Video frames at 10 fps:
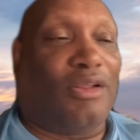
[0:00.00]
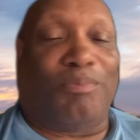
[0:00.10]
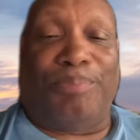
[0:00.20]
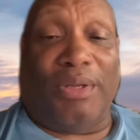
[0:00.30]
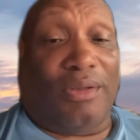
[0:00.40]
is
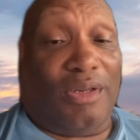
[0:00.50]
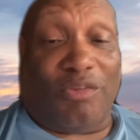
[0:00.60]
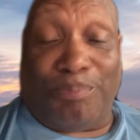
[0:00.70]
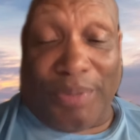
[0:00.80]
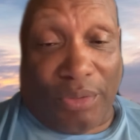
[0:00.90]
building this
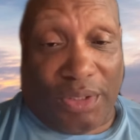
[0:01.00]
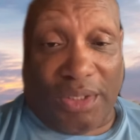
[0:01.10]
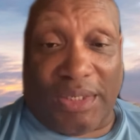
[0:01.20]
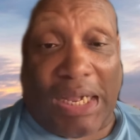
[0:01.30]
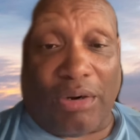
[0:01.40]
building
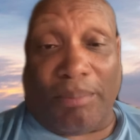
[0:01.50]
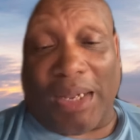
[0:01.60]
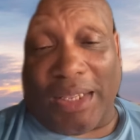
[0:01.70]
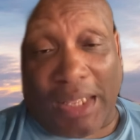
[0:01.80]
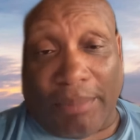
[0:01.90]
down in
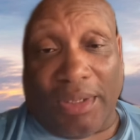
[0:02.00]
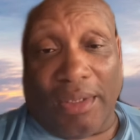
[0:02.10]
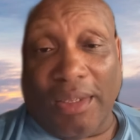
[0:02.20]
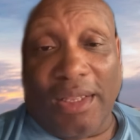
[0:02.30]
Miami.